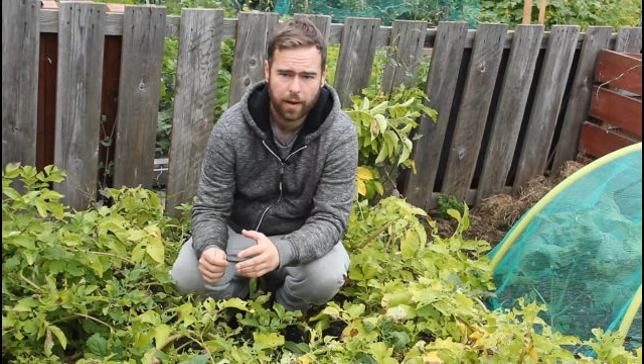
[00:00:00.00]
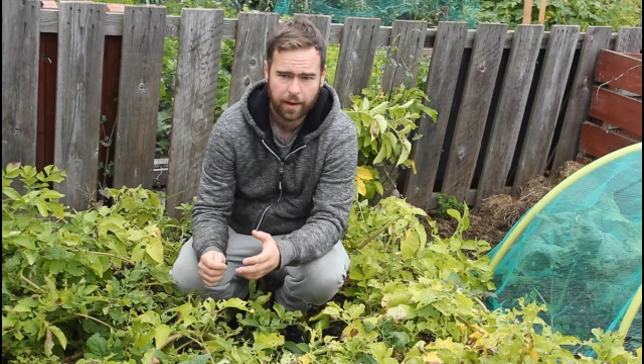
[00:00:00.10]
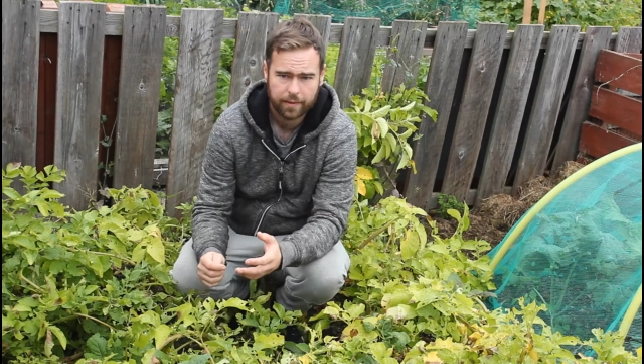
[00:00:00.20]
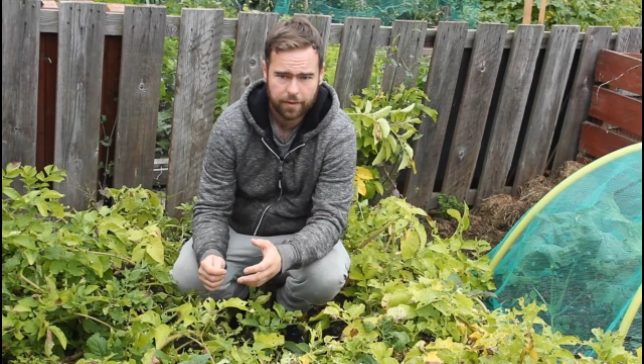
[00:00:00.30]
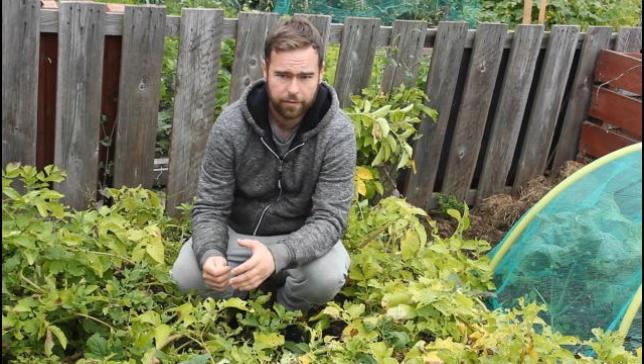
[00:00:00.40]

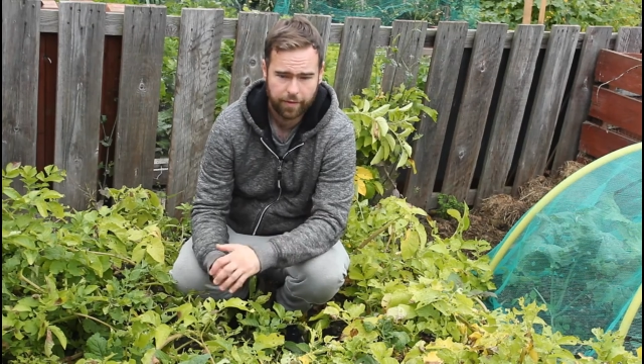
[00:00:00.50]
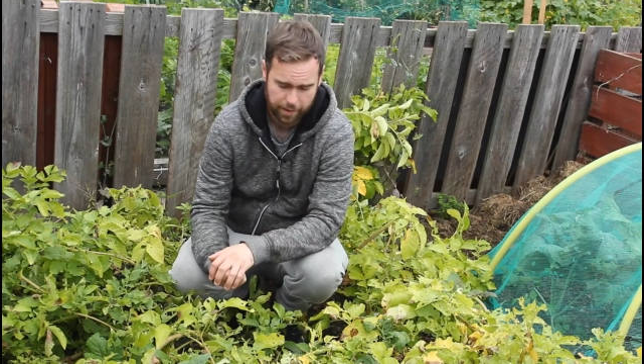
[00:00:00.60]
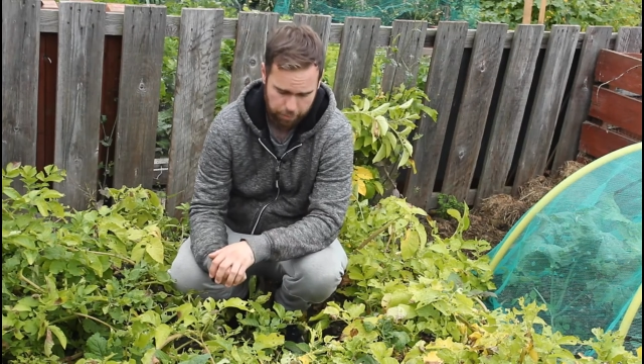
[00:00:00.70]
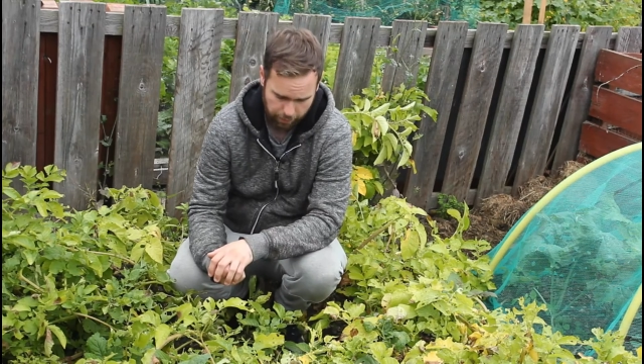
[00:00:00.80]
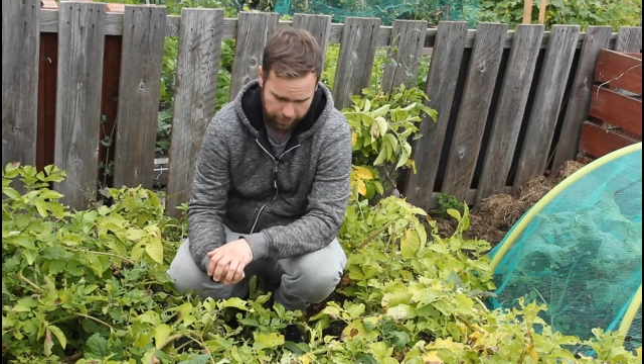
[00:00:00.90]

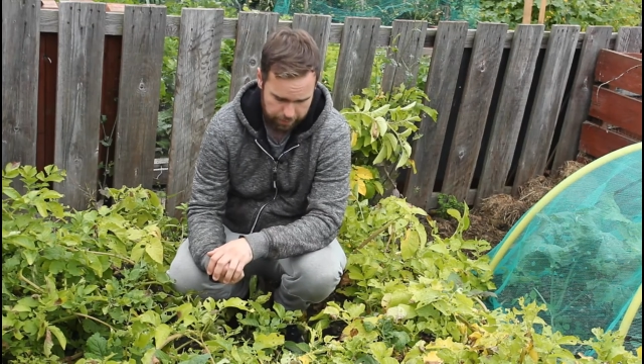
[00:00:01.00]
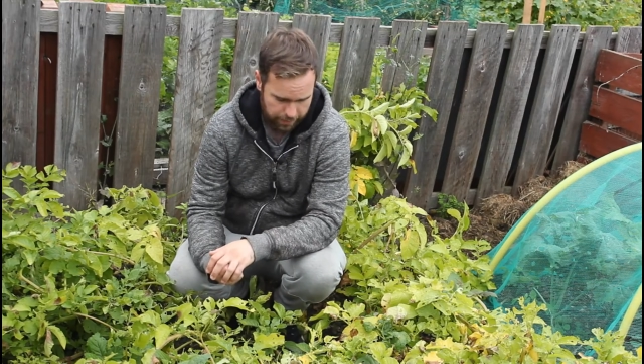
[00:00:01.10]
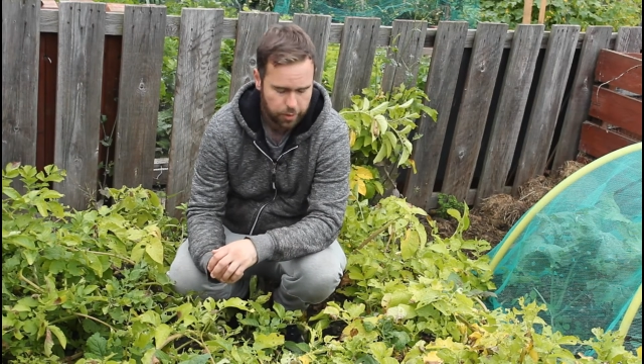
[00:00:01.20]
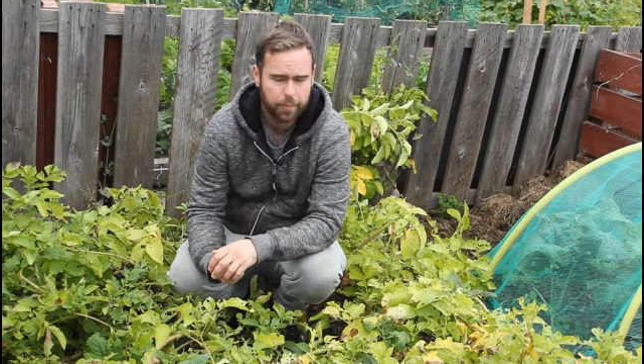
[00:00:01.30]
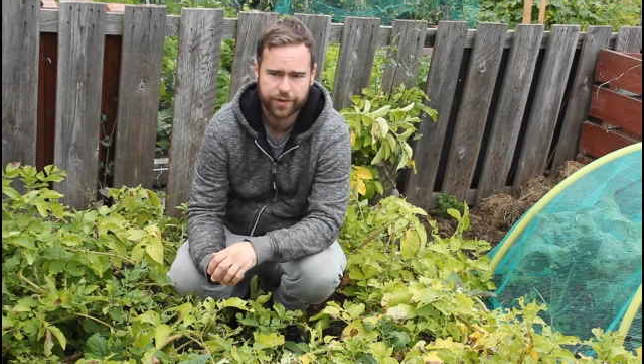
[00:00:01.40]
identifying blight
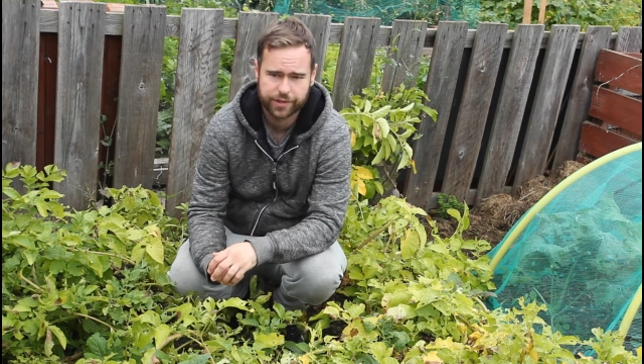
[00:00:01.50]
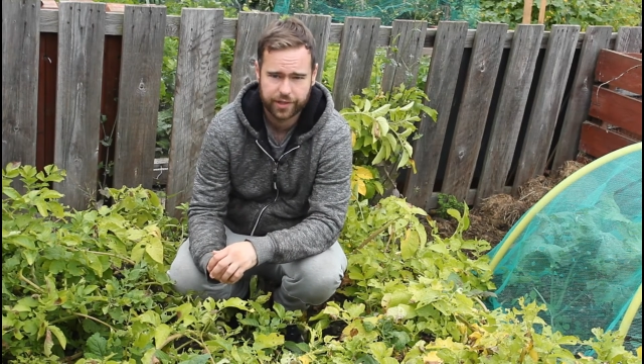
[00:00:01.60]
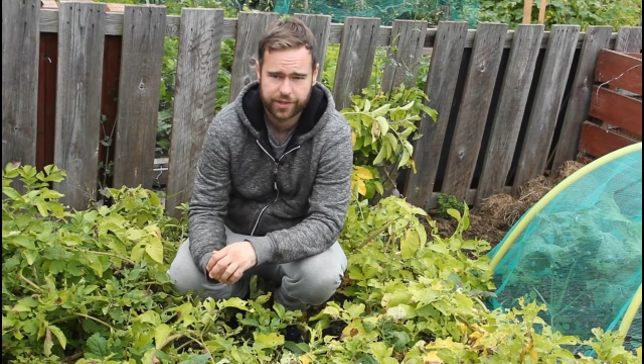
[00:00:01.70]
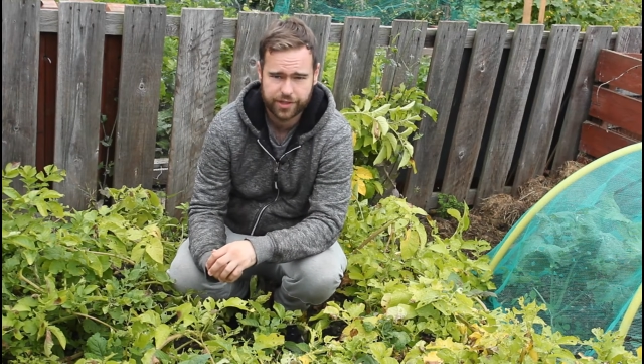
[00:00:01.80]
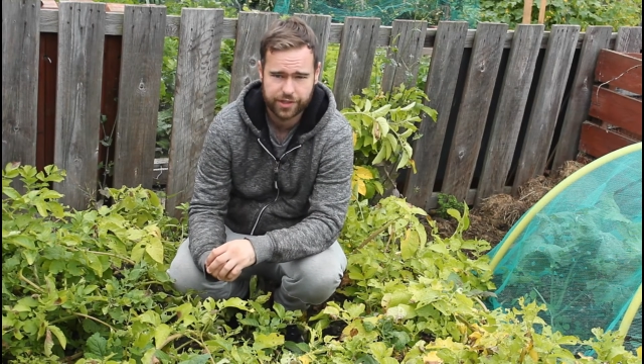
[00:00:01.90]
might not be as
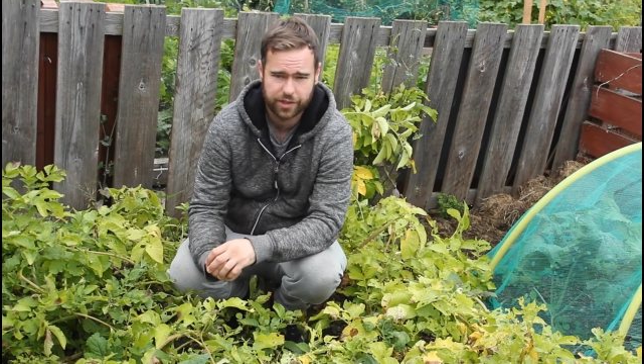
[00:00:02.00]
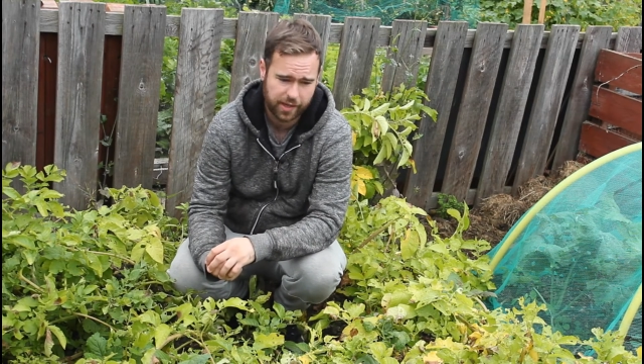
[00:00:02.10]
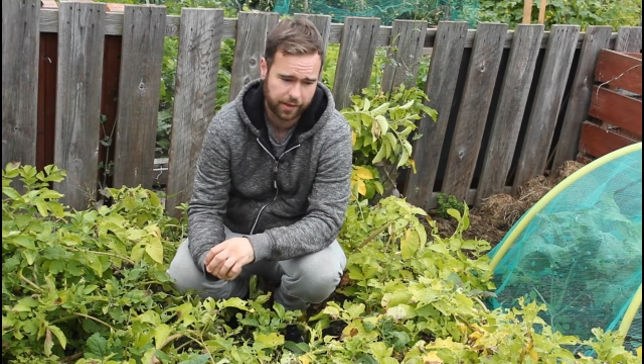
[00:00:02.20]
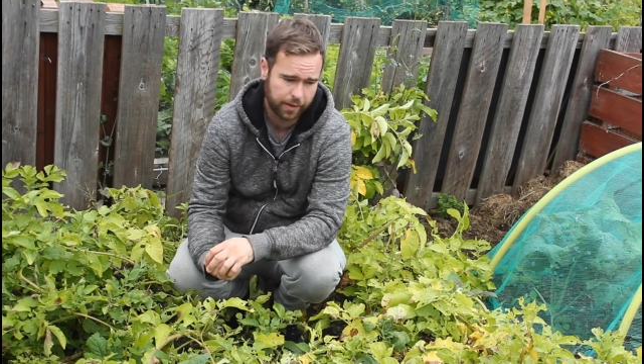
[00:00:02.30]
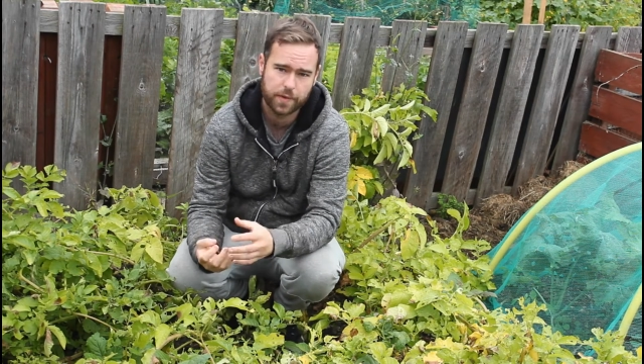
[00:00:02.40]
easy as you
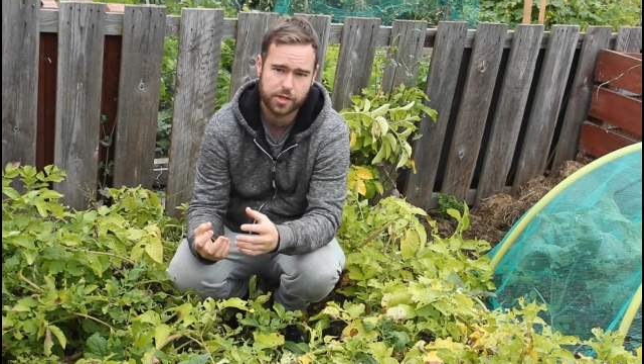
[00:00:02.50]
think,